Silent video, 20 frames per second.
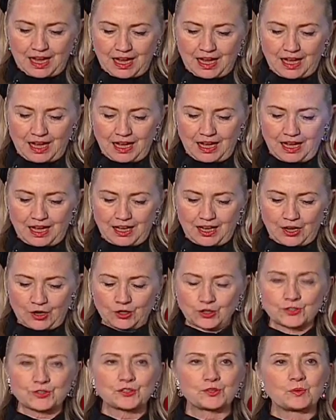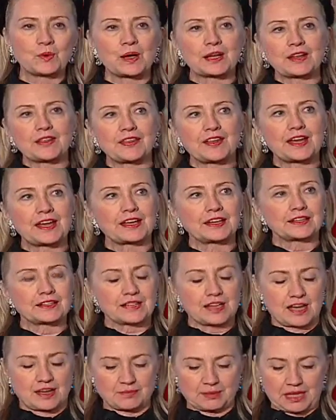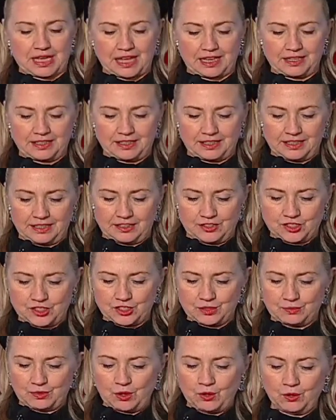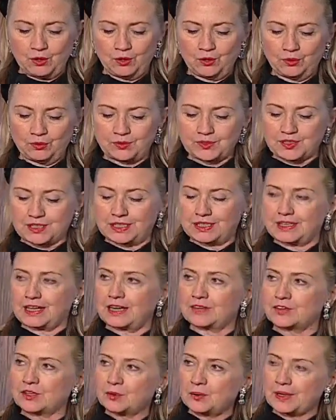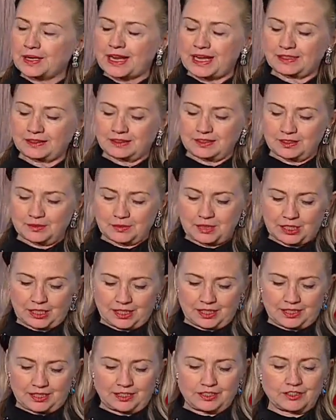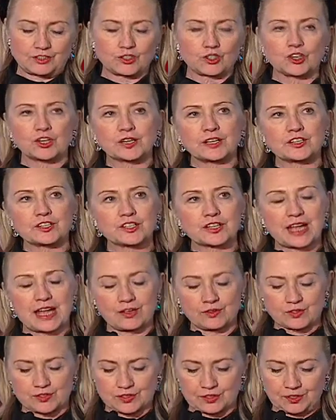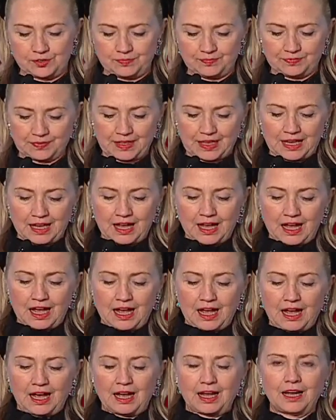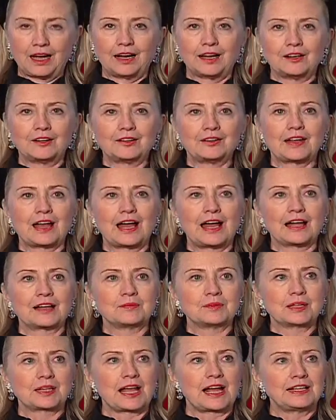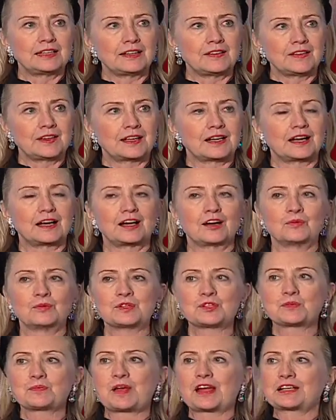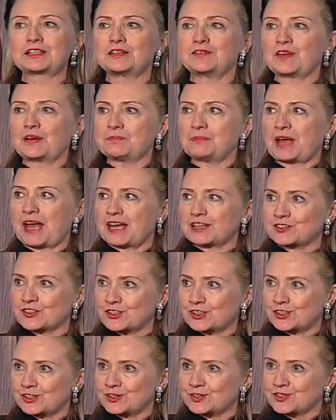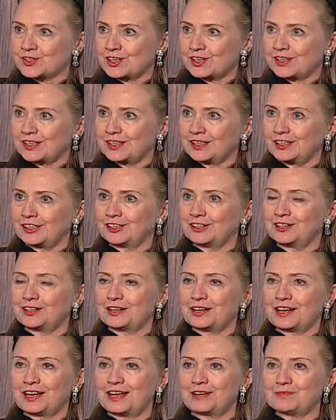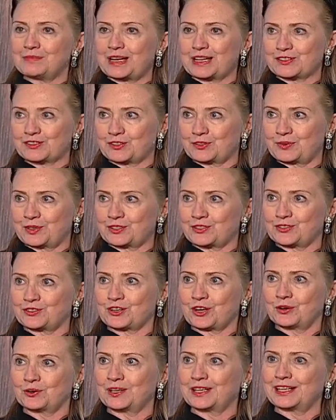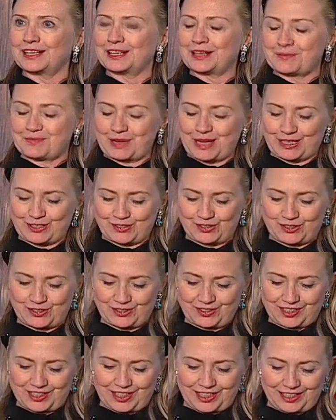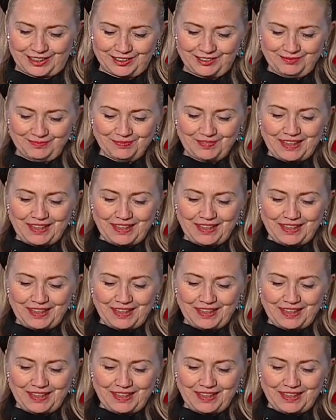I also want to thank Tom Kennedy and Jim Holmes and everyone at the American-Turkish Council. I am delighted that our respective ambassadors are here, Ambassador Ricciardone and Ambassador Tan.